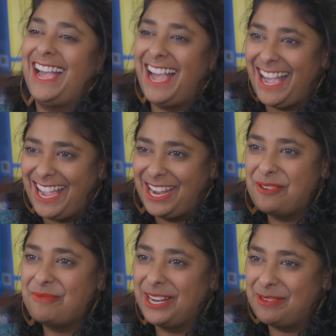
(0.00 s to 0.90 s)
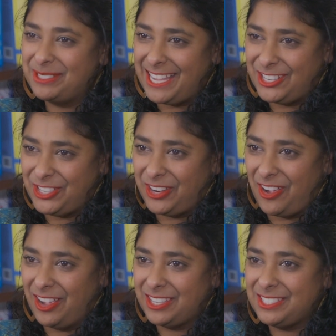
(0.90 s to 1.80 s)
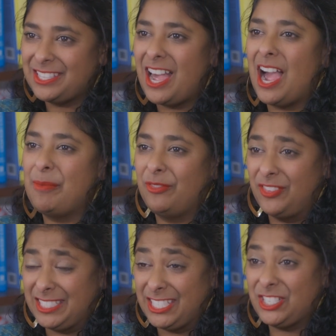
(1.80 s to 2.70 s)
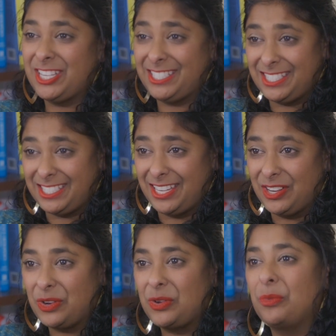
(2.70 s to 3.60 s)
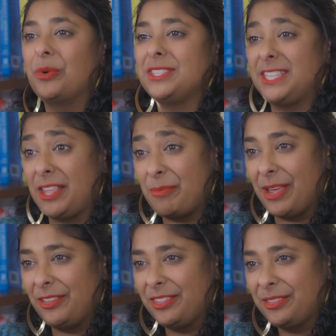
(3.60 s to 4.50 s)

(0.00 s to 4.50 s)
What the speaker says: Hi, my name is Ashley Cox. I'm a physician assistant with Salem Health.